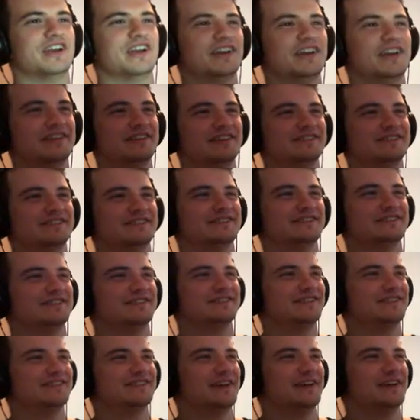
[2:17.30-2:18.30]

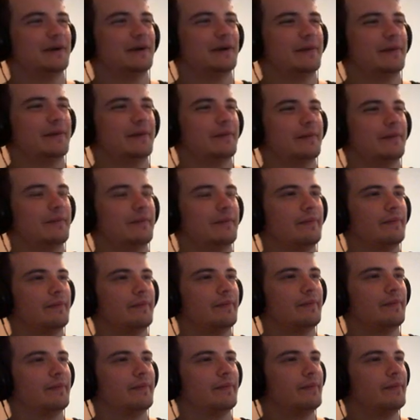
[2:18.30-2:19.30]

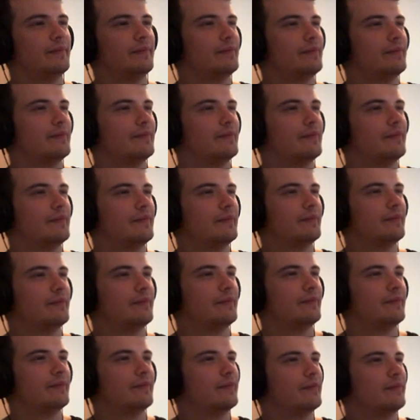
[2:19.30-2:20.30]

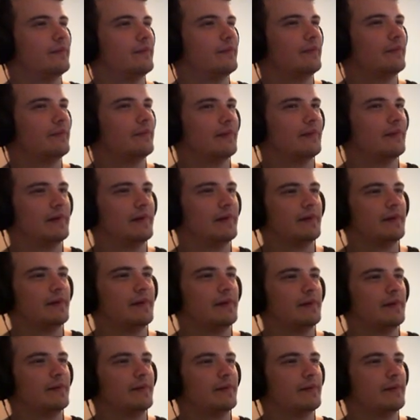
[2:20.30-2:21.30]

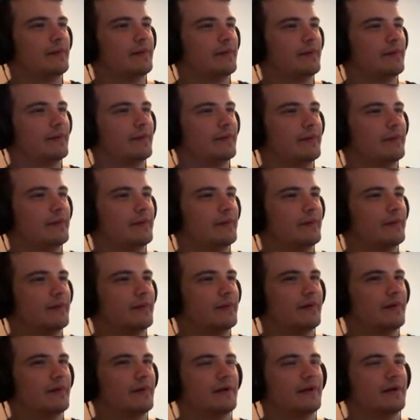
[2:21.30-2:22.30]

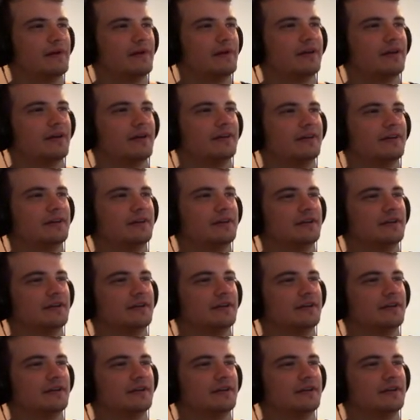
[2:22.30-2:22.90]
The person shown says nothing.